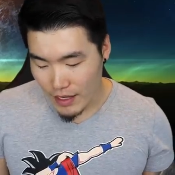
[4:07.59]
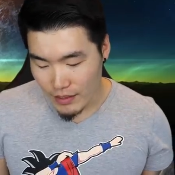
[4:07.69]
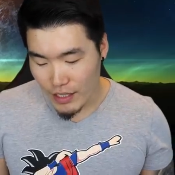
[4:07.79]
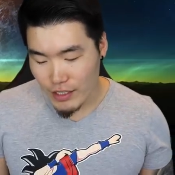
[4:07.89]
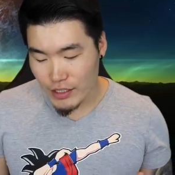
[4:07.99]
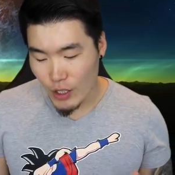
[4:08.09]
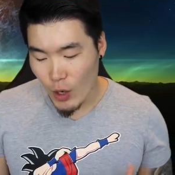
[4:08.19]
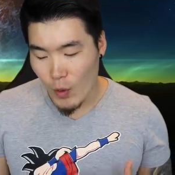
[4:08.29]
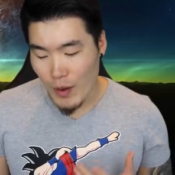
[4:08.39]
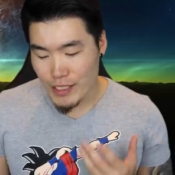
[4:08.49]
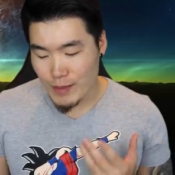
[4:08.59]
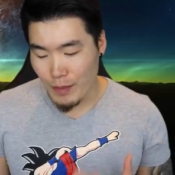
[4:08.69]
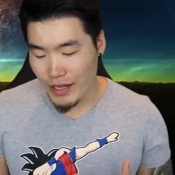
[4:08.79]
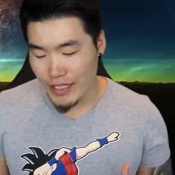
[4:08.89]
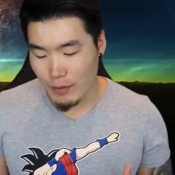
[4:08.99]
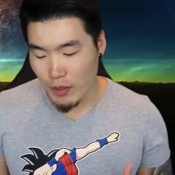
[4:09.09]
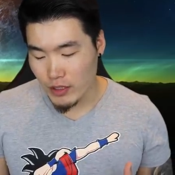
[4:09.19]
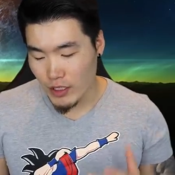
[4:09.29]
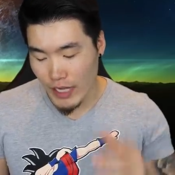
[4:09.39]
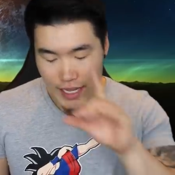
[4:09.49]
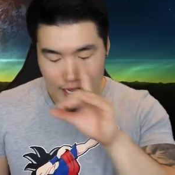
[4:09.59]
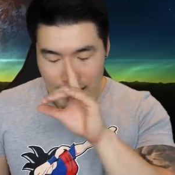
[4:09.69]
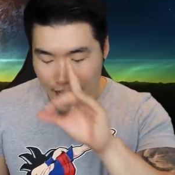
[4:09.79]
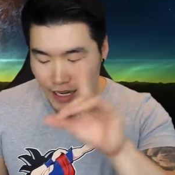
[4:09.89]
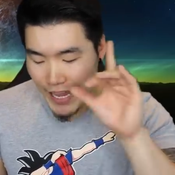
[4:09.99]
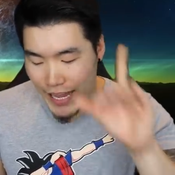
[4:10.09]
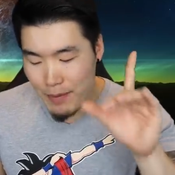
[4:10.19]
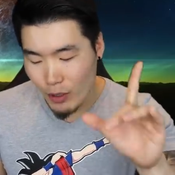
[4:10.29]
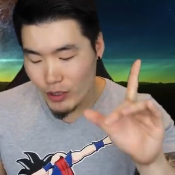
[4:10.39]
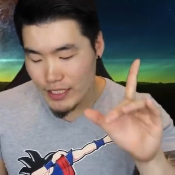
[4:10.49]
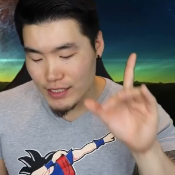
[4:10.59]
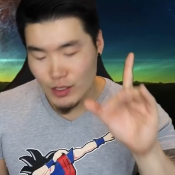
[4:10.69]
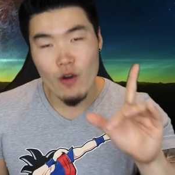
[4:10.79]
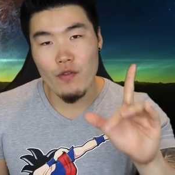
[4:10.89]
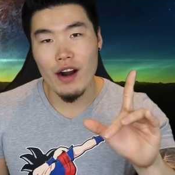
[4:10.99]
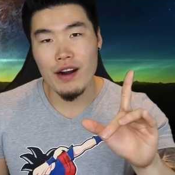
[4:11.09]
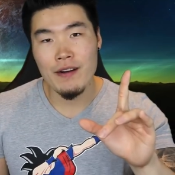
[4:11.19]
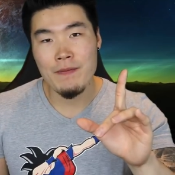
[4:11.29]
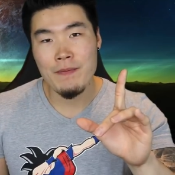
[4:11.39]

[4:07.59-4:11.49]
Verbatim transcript: Another no sparking multi. Okay, out of 8 multis so far,